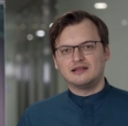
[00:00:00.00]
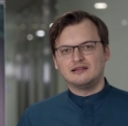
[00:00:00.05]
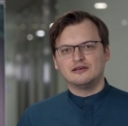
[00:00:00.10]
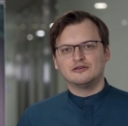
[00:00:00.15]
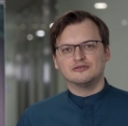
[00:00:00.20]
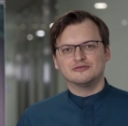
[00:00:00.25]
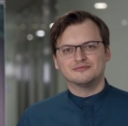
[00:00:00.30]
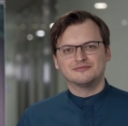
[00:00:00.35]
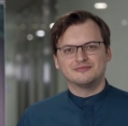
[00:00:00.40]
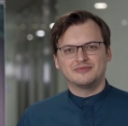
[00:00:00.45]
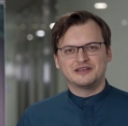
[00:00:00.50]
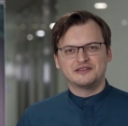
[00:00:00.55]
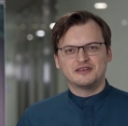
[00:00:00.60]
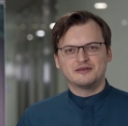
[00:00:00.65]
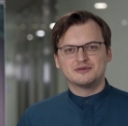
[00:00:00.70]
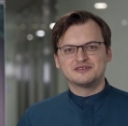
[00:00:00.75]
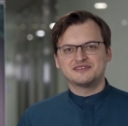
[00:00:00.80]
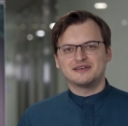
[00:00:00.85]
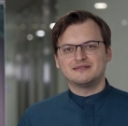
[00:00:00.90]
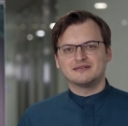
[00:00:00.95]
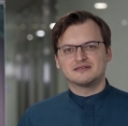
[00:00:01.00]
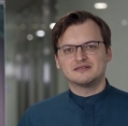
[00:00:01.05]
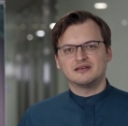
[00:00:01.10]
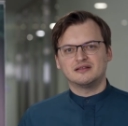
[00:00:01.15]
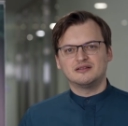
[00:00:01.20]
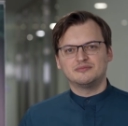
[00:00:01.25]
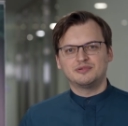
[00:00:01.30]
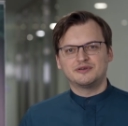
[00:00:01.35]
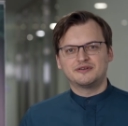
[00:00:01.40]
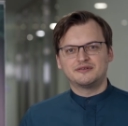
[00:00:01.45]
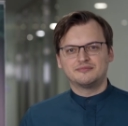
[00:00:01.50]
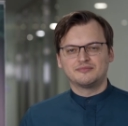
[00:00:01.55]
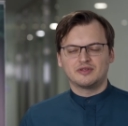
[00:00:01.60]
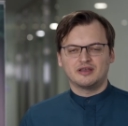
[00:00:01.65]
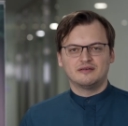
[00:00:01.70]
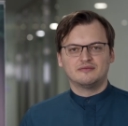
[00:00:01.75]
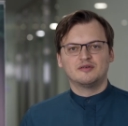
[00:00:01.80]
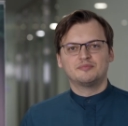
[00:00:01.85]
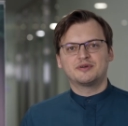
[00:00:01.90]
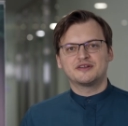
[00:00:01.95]
Hello, my name is Alex Alper.
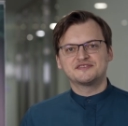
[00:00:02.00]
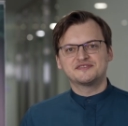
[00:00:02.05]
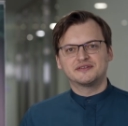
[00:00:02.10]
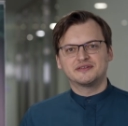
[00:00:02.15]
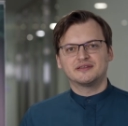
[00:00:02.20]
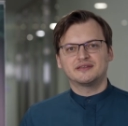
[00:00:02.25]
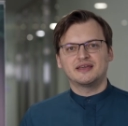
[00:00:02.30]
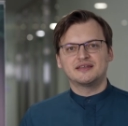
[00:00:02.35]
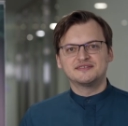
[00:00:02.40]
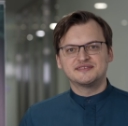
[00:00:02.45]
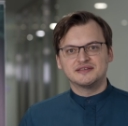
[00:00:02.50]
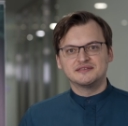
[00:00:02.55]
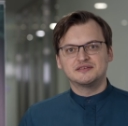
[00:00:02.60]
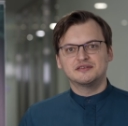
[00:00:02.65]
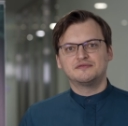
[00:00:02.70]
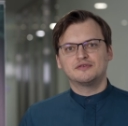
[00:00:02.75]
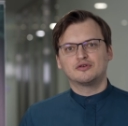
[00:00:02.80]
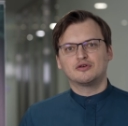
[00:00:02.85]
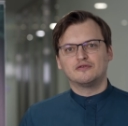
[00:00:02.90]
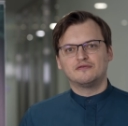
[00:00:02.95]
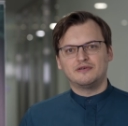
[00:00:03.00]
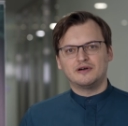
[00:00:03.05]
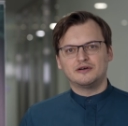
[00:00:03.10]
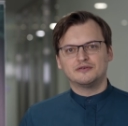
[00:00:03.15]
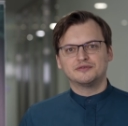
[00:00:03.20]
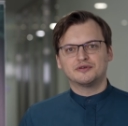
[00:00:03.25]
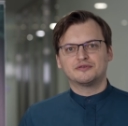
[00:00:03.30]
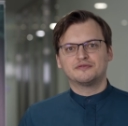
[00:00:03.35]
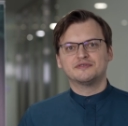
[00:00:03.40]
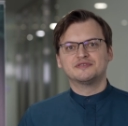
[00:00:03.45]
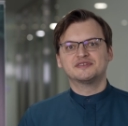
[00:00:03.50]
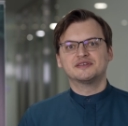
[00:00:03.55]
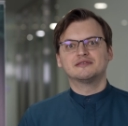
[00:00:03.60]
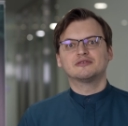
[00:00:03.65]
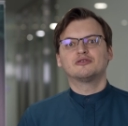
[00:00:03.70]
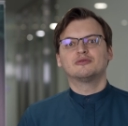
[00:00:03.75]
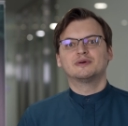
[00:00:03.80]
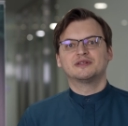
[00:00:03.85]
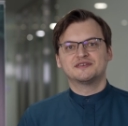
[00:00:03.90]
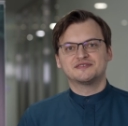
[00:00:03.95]
I'm the president and scientific co-founder of
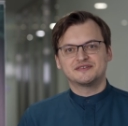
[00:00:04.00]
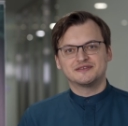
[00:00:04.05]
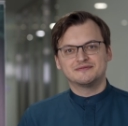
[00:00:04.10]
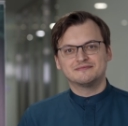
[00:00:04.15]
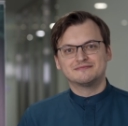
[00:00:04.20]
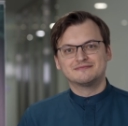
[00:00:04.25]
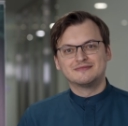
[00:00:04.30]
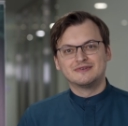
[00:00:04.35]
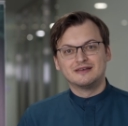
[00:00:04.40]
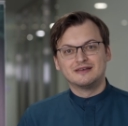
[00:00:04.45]
Insilico Medicine.